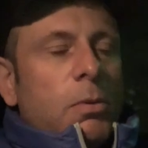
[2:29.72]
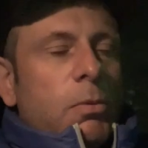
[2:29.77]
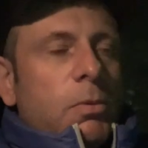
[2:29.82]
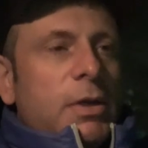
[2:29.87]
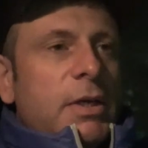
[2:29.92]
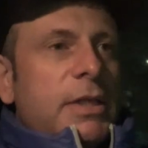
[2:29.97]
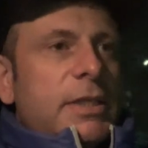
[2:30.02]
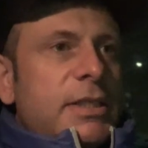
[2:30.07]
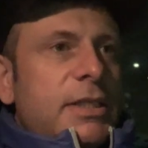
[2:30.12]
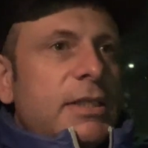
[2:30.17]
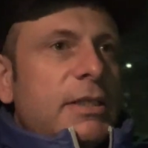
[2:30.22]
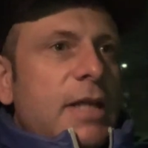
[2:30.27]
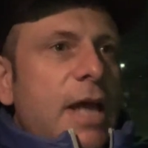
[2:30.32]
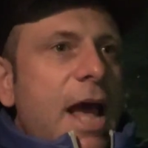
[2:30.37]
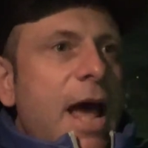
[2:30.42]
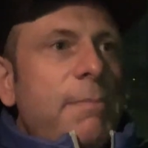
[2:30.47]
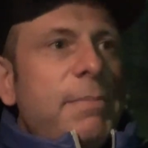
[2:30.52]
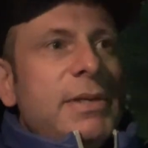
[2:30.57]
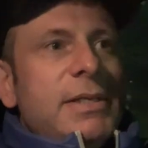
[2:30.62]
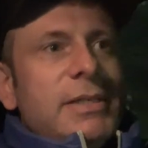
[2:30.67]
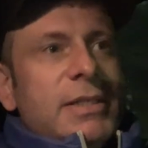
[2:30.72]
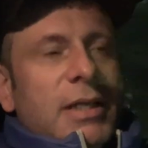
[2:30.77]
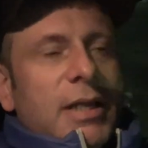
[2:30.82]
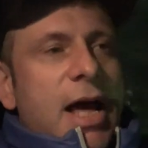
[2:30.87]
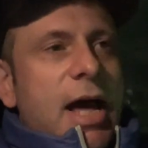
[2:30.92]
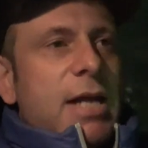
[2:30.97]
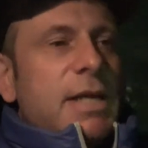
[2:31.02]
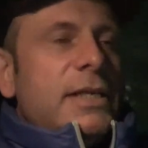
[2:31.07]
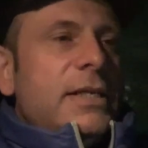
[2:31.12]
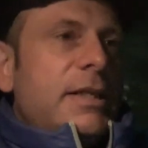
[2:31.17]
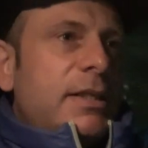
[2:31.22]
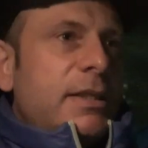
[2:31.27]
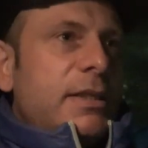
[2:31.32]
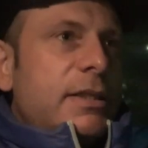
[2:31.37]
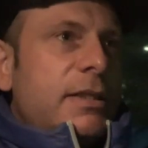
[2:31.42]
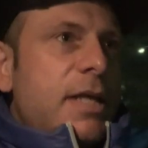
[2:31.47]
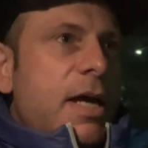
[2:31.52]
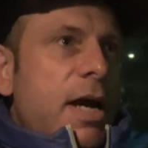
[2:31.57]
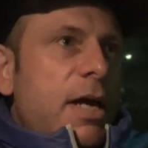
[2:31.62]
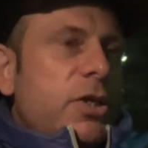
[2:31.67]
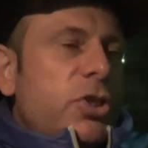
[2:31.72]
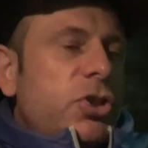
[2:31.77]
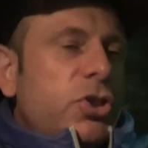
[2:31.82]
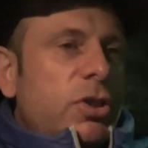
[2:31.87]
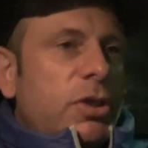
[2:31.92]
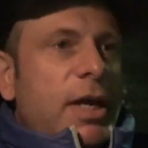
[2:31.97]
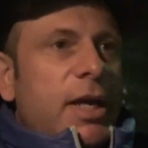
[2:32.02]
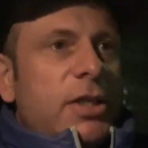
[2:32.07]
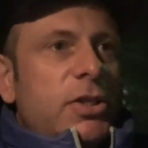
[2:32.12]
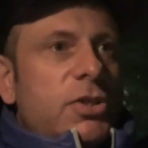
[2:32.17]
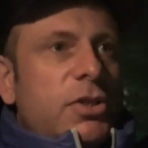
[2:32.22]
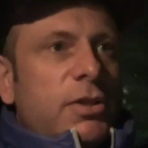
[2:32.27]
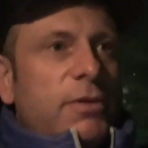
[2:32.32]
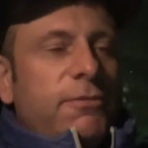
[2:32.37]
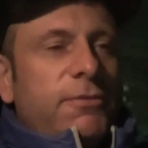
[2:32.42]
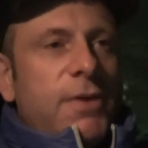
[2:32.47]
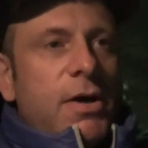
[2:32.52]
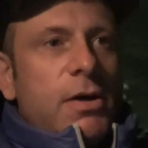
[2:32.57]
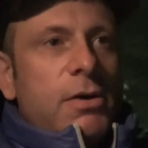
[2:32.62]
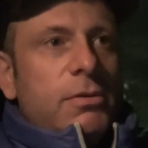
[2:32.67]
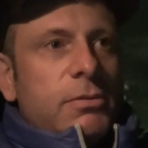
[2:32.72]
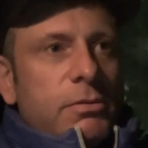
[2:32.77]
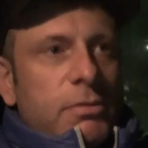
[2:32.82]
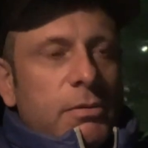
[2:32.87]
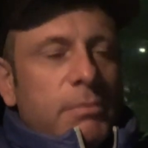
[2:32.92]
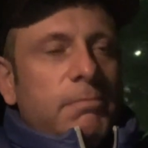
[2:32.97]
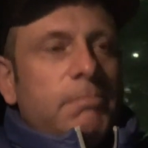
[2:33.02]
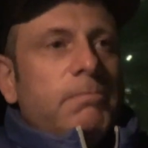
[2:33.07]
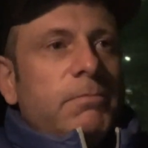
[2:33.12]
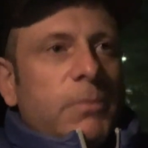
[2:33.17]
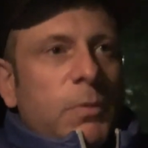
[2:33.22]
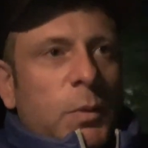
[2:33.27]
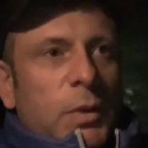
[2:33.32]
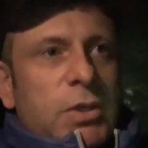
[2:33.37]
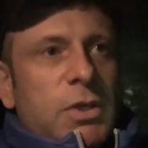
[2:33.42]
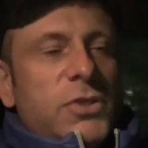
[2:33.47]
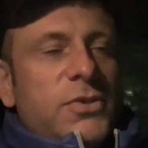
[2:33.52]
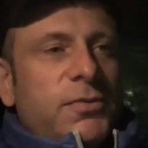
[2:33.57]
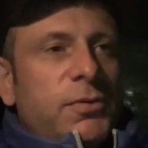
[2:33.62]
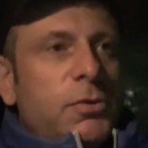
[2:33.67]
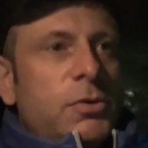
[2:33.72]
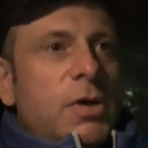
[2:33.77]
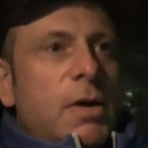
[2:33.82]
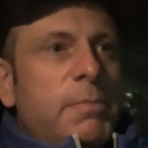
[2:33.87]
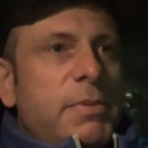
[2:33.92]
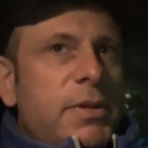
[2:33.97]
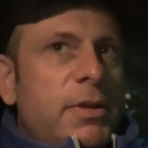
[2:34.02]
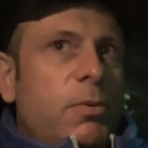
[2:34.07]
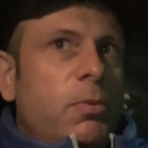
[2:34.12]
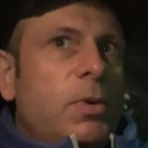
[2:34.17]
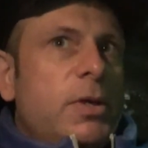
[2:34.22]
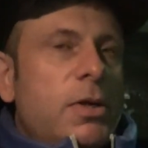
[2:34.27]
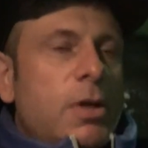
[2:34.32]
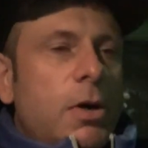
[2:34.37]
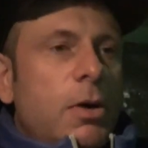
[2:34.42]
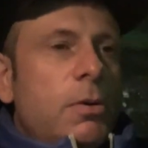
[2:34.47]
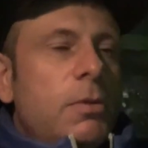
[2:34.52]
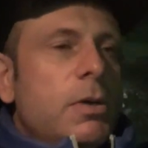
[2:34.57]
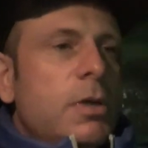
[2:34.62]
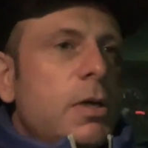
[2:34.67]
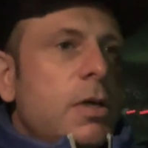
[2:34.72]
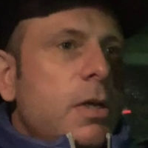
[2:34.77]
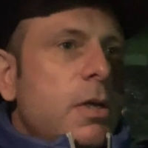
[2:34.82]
What happens a lot is that she'll answer the phone when there's food up in the window.